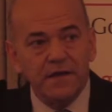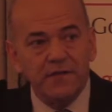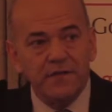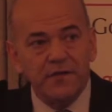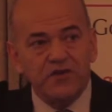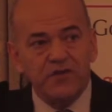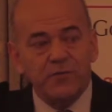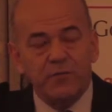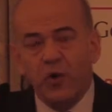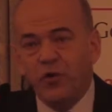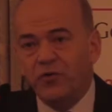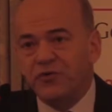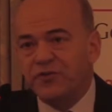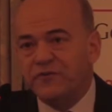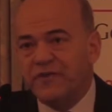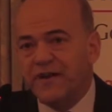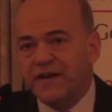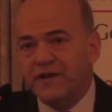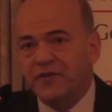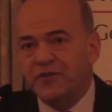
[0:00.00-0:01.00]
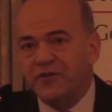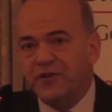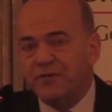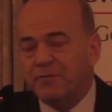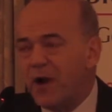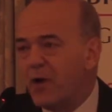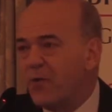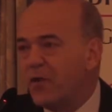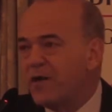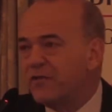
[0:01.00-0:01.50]
that Gibraltar, if I can do it
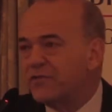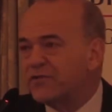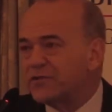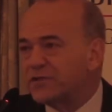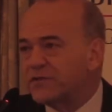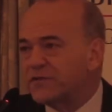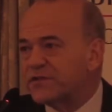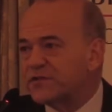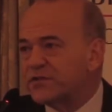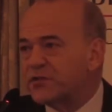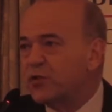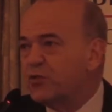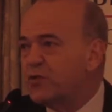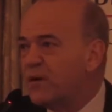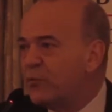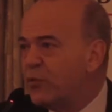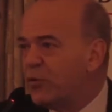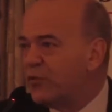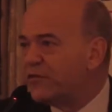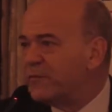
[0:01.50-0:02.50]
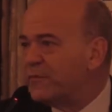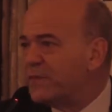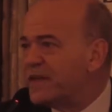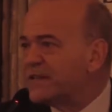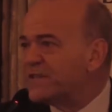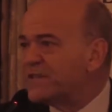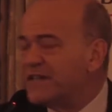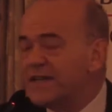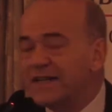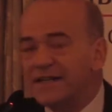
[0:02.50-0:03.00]
by way of sort of the school report from
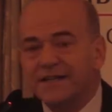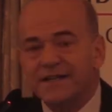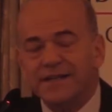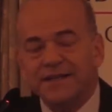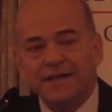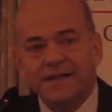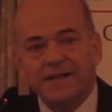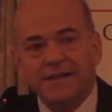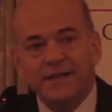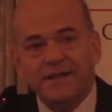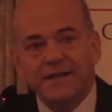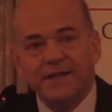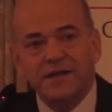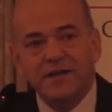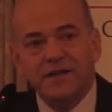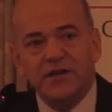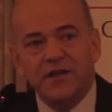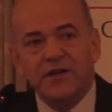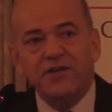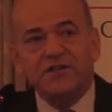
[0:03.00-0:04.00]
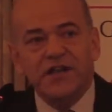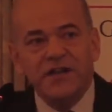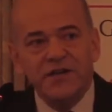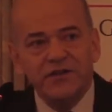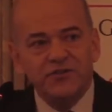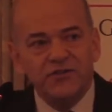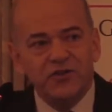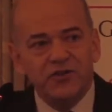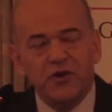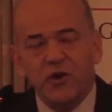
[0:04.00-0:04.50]
last year,
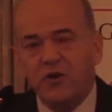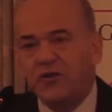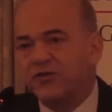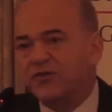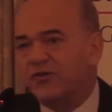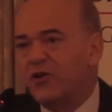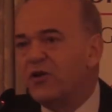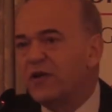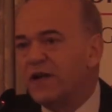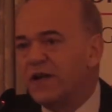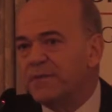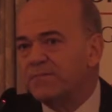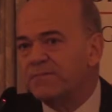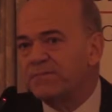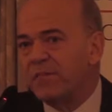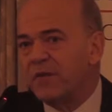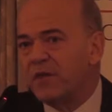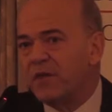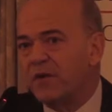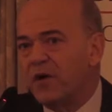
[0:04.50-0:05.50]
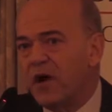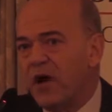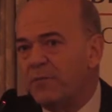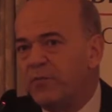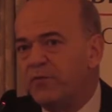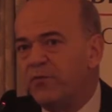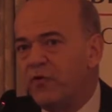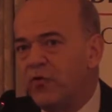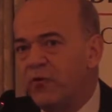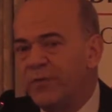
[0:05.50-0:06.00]
continues to grow strongly. Our
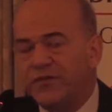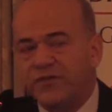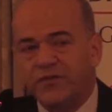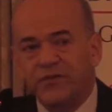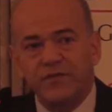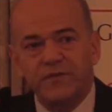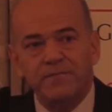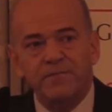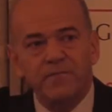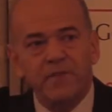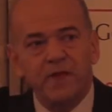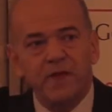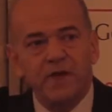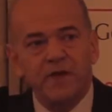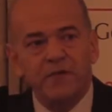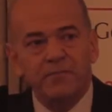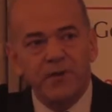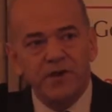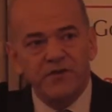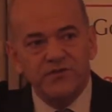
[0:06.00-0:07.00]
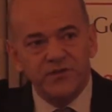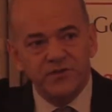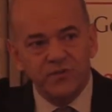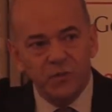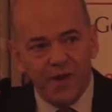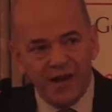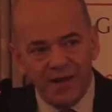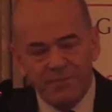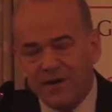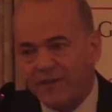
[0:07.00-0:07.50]
performance punches
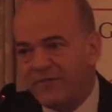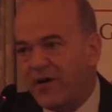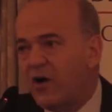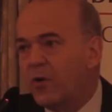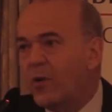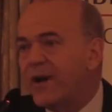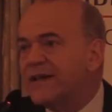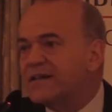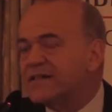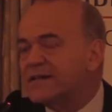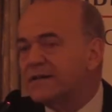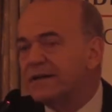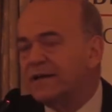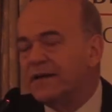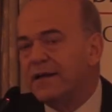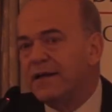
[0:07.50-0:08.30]
well above our weight,